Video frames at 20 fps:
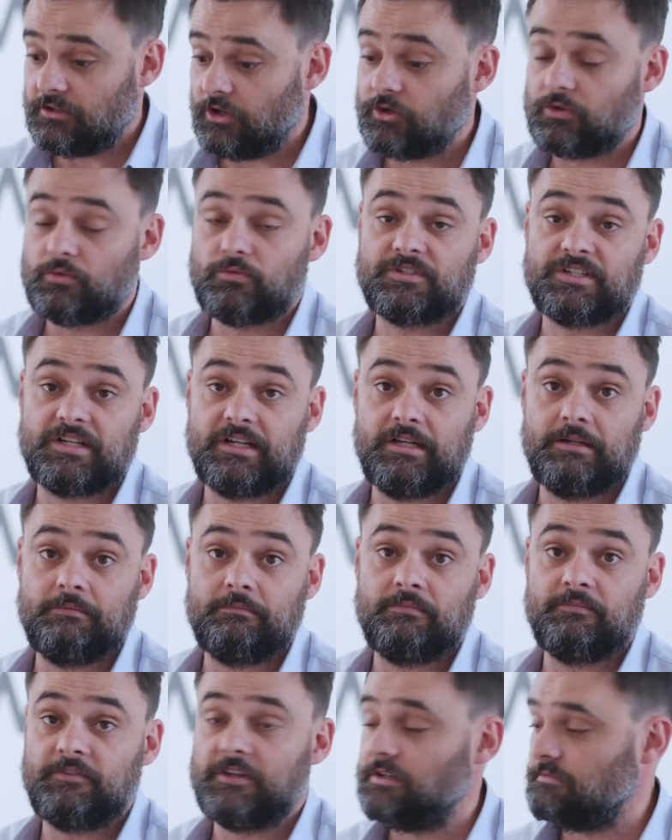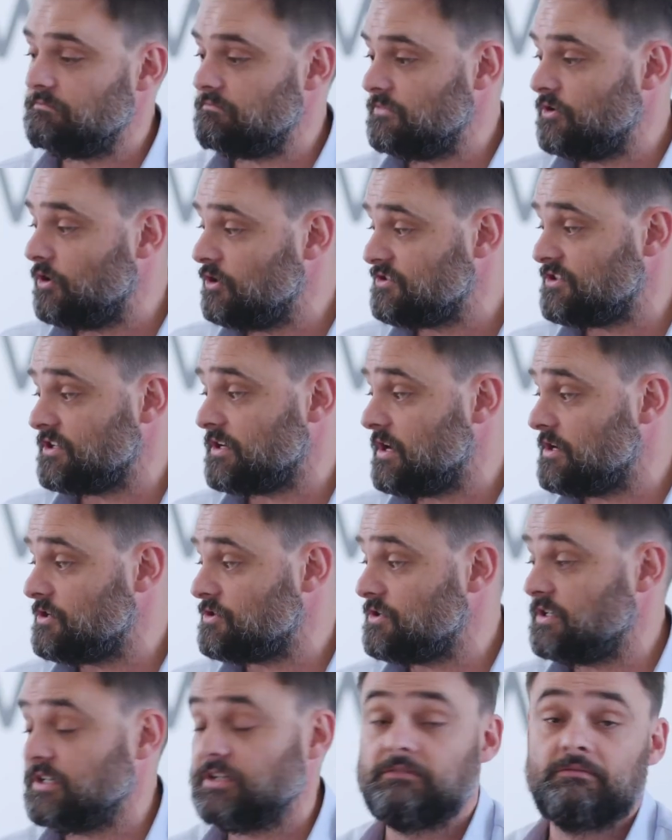local team that knows the
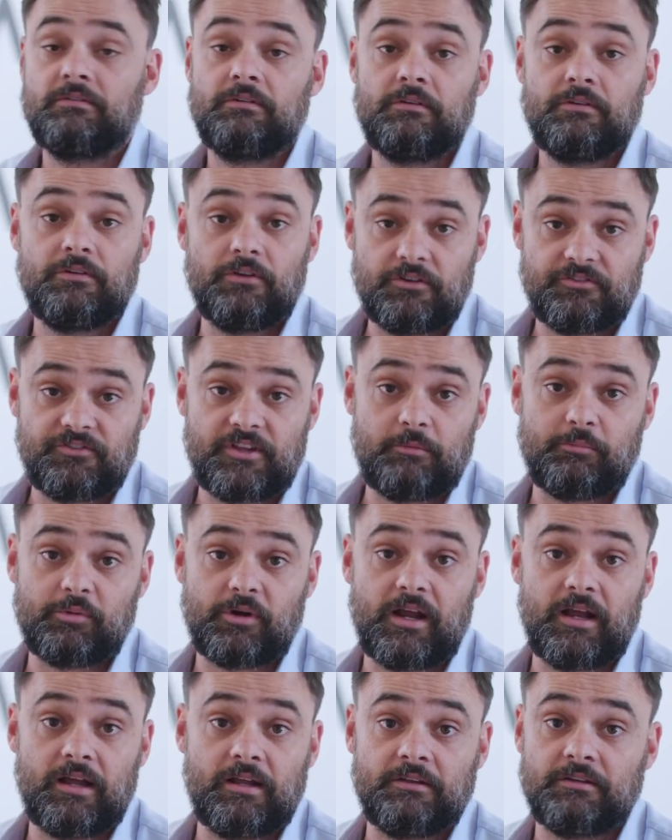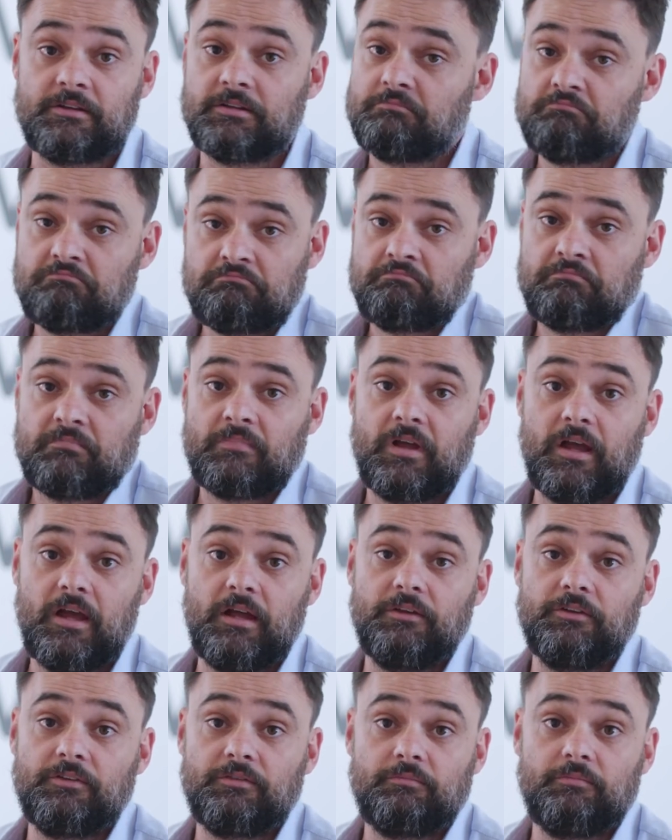country, knows their brand,
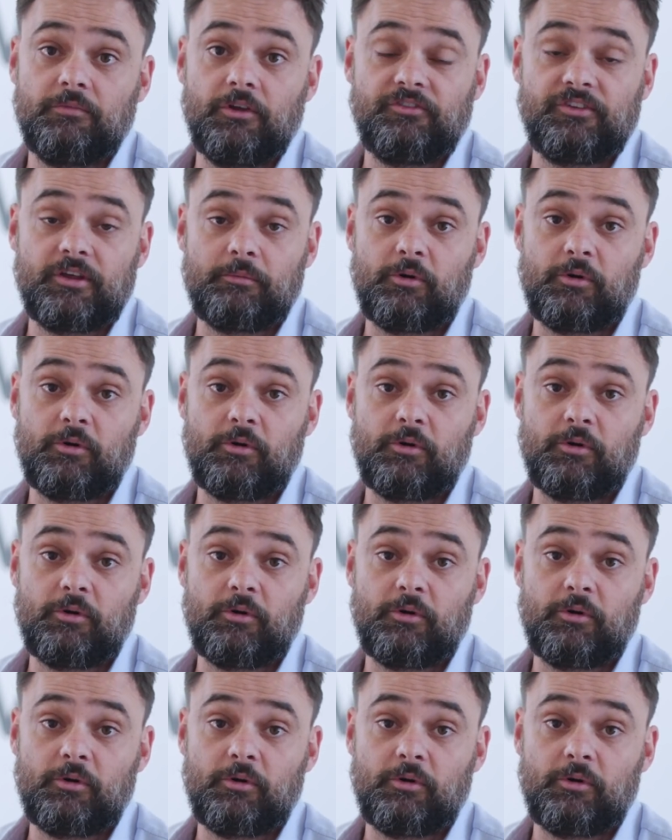and knows their